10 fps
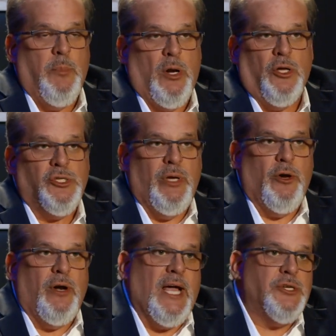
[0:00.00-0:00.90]
but also
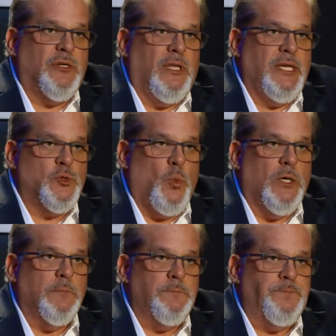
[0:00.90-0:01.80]
internationally as well.